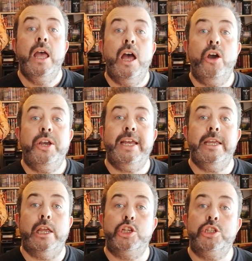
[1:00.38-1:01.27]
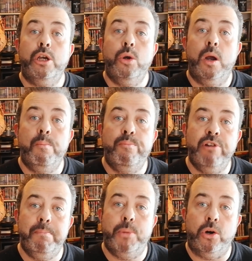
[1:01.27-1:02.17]
Okay, so
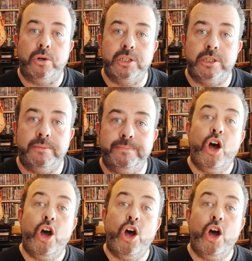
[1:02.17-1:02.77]
Britbox.